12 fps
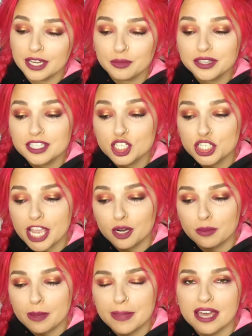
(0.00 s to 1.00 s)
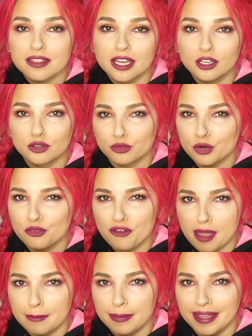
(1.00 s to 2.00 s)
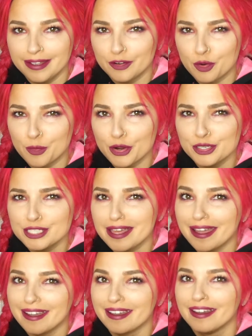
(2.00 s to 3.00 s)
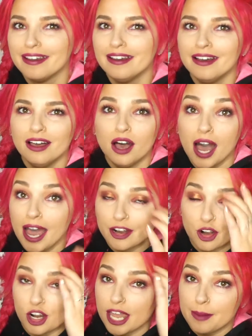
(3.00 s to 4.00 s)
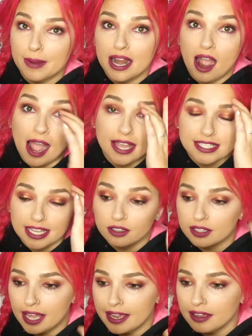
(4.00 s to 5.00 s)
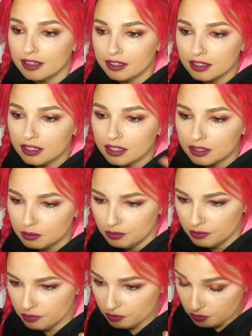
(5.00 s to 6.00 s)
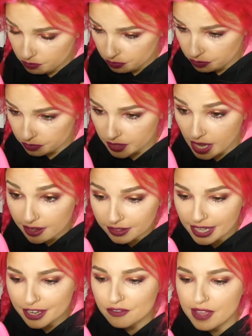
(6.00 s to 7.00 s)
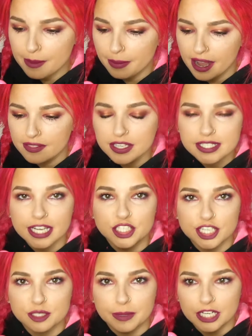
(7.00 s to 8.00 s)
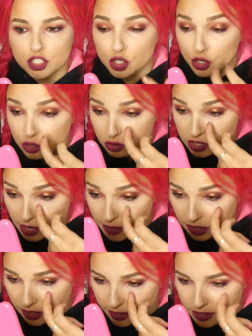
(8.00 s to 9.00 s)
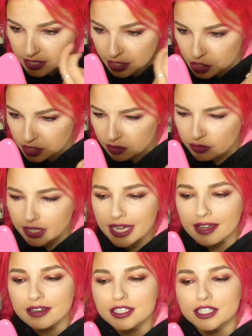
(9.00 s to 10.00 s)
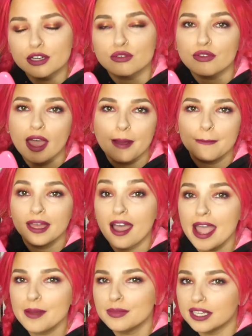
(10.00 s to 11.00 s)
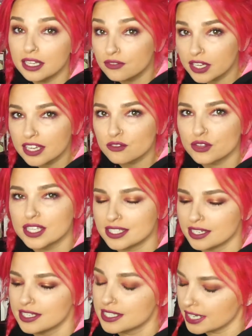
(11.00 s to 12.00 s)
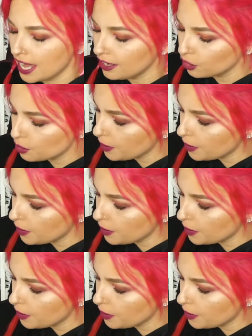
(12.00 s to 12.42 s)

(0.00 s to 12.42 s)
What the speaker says: with this shade on my mouth, I look real vampy almost. Like, I don't know, like my eyes, I look like a vampire that's like just been turned or something. Like, it's actually really kind of terrifying, but I am living it for this Sinister color. It